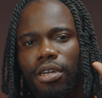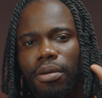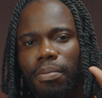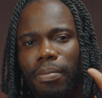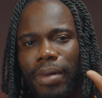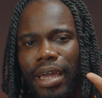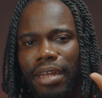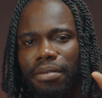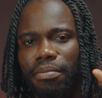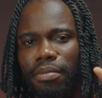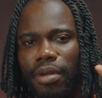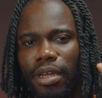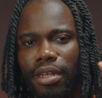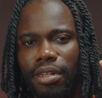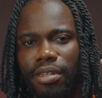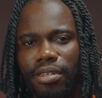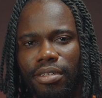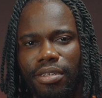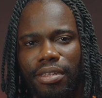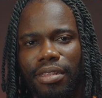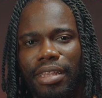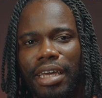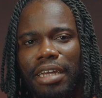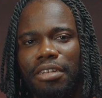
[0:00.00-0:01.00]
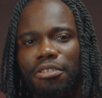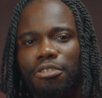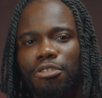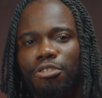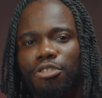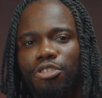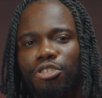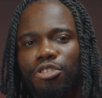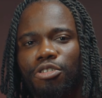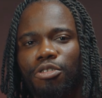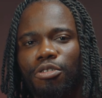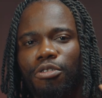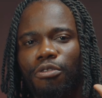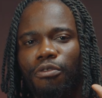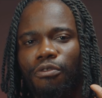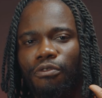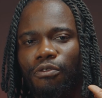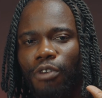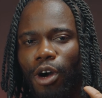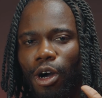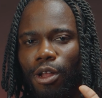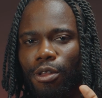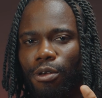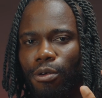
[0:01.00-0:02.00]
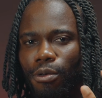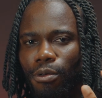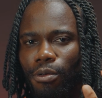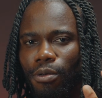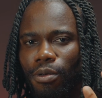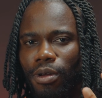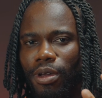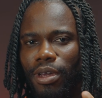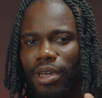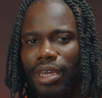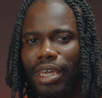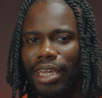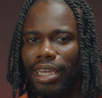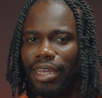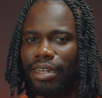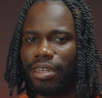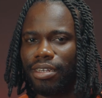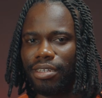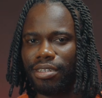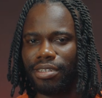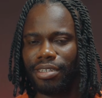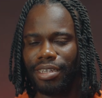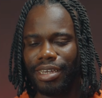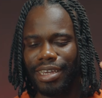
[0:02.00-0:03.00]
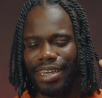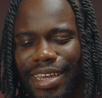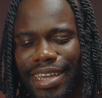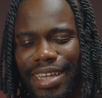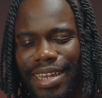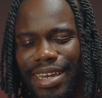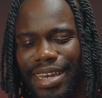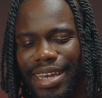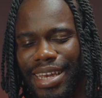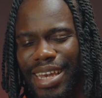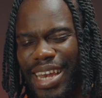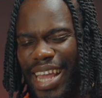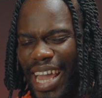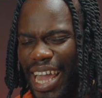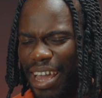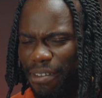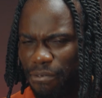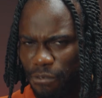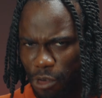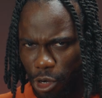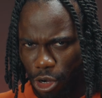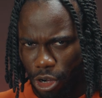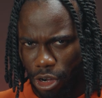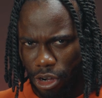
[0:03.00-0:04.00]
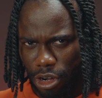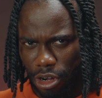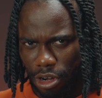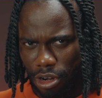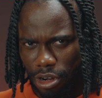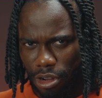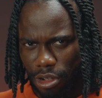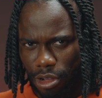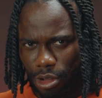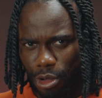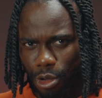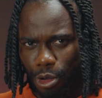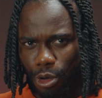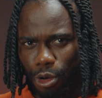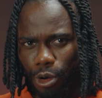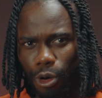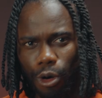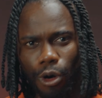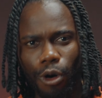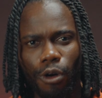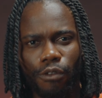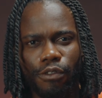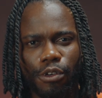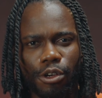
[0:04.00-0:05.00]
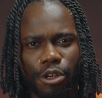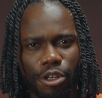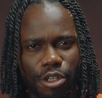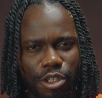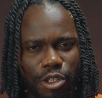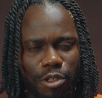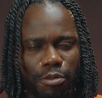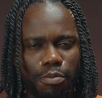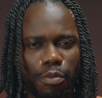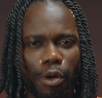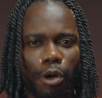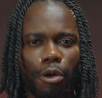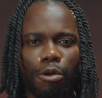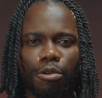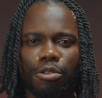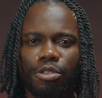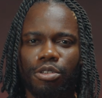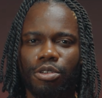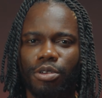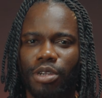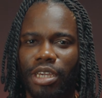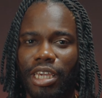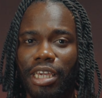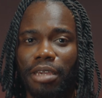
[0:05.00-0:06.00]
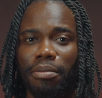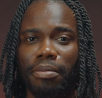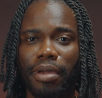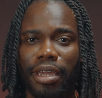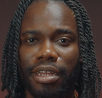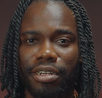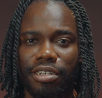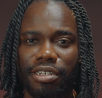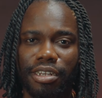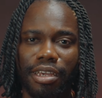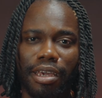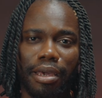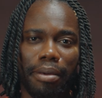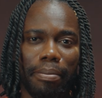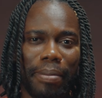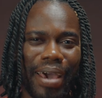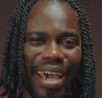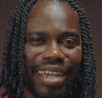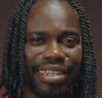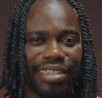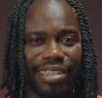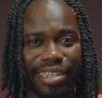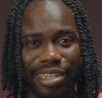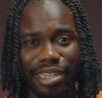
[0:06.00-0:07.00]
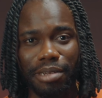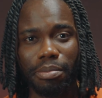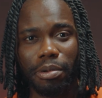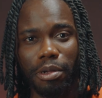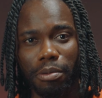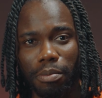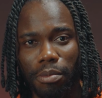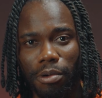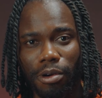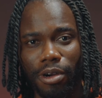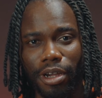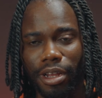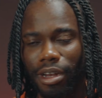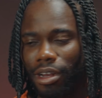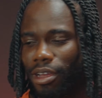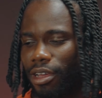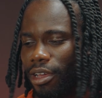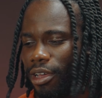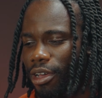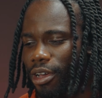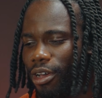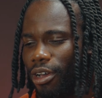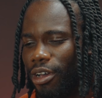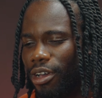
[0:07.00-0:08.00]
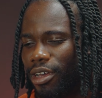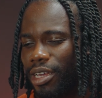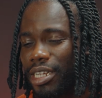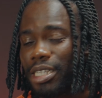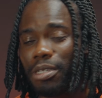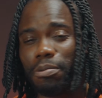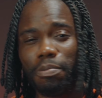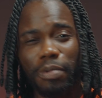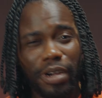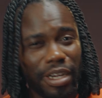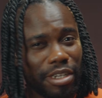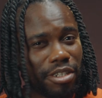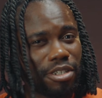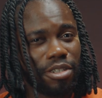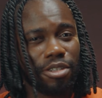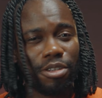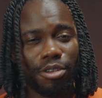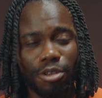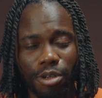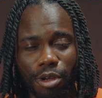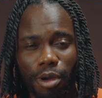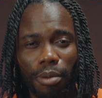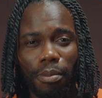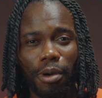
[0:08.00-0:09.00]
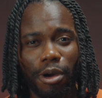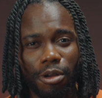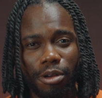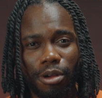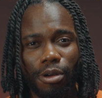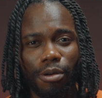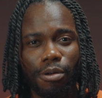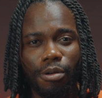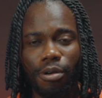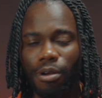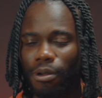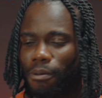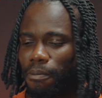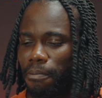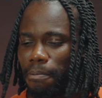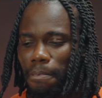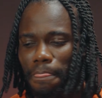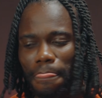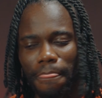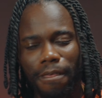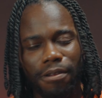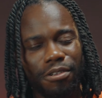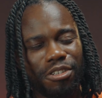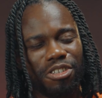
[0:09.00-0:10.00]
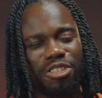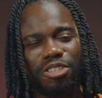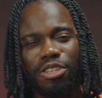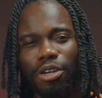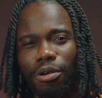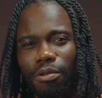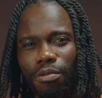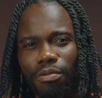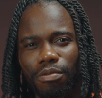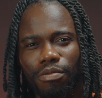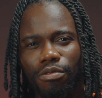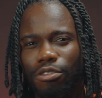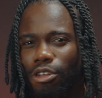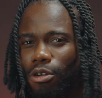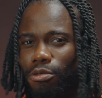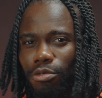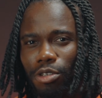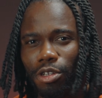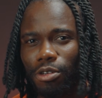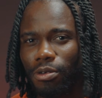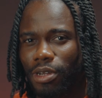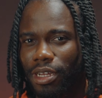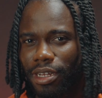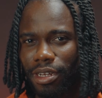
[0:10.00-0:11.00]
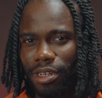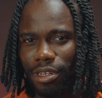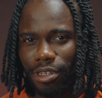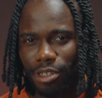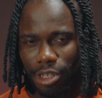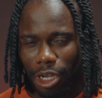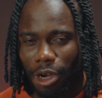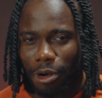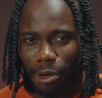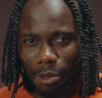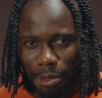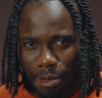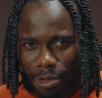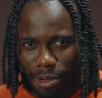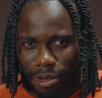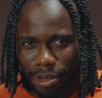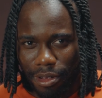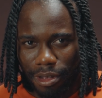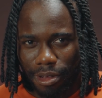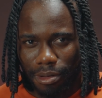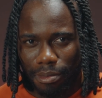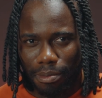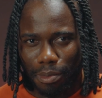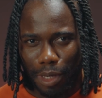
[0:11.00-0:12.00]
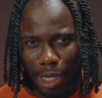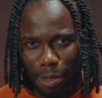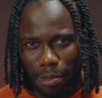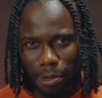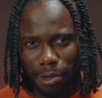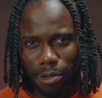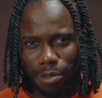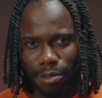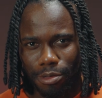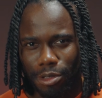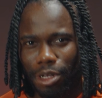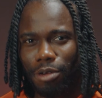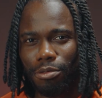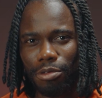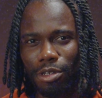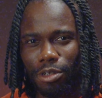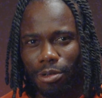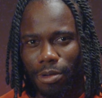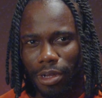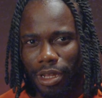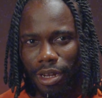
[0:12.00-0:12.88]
commandment that you should follow, it is never overexpose your image past clipping point. Especially in the Komodo, just don't do it. Don't, people, don't do